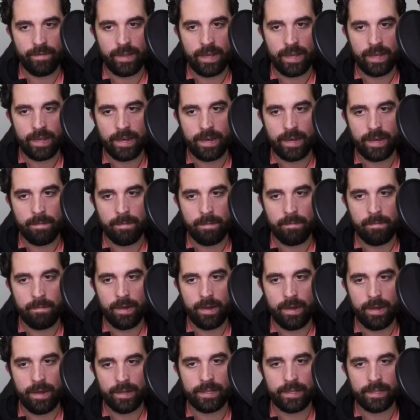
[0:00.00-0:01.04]
the
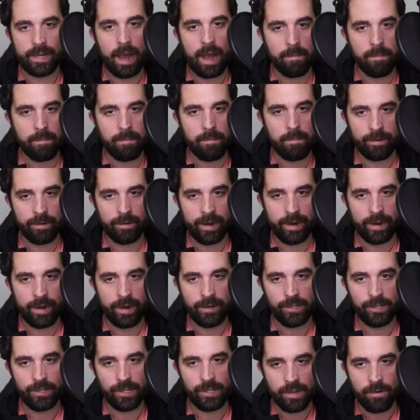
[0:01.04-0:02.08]
top
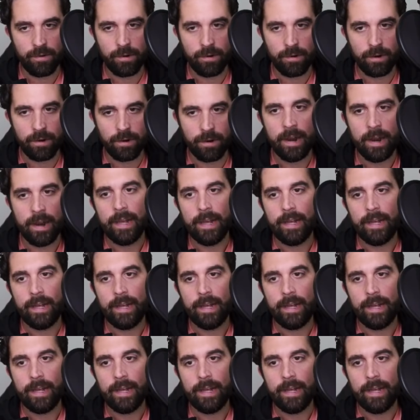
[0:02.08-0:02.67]
moderators, Dior.